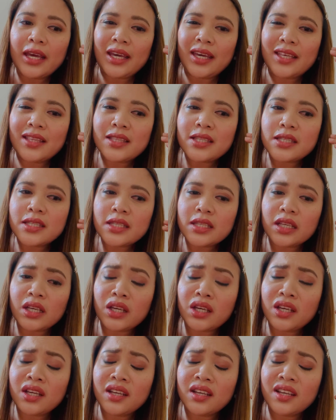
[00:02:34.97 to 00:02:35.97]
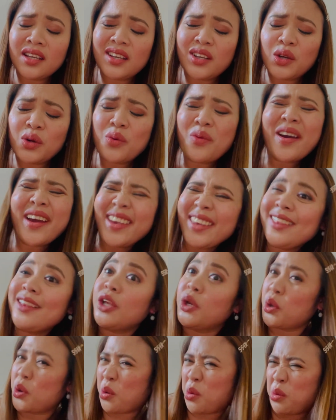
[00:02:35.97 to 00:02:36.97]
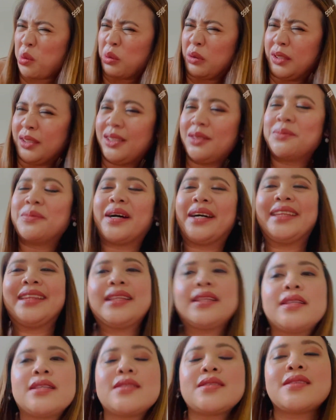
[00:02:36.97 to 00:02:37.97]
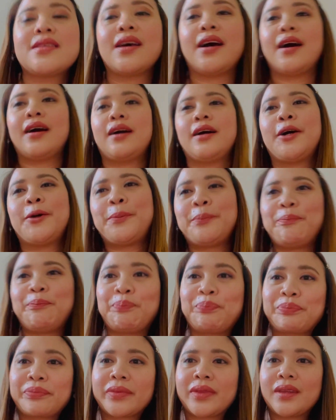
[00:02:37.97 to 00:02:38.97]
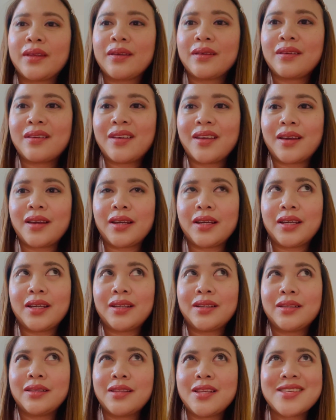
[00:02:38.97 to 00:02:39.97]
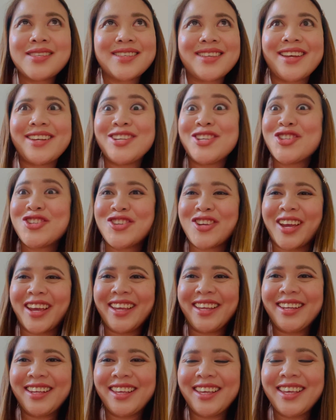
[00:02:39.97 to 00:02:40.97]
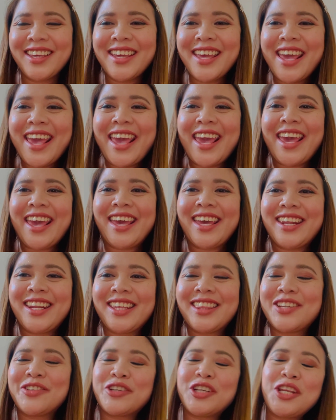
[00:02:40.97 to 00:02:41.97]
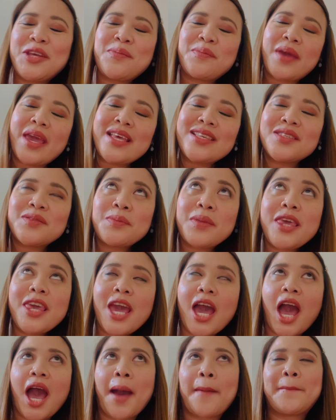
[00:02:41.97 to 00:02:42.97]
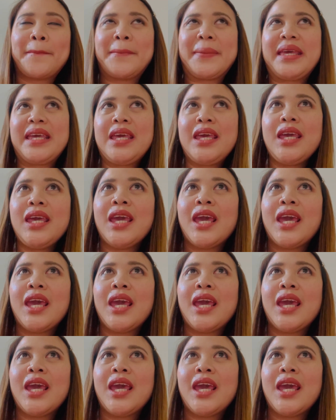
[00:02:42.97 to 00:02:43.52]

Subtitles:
It's quite cold, but the sun is shining and it really makes me happy,